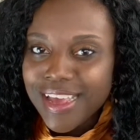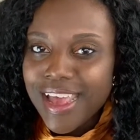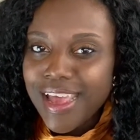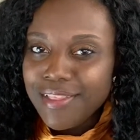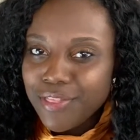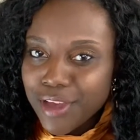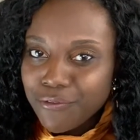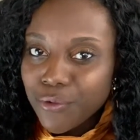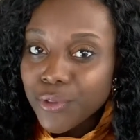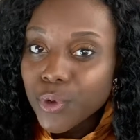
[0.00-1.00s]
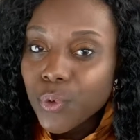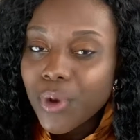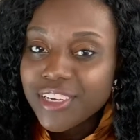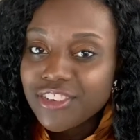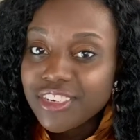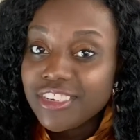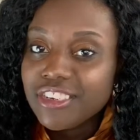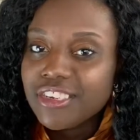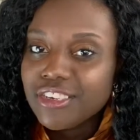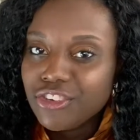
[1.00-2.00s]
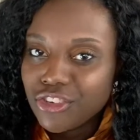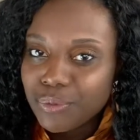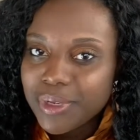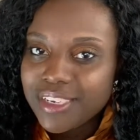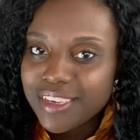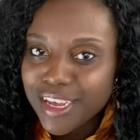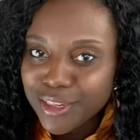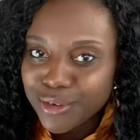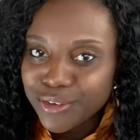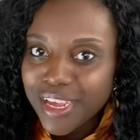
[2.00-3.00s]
and therefore the questions should be tailored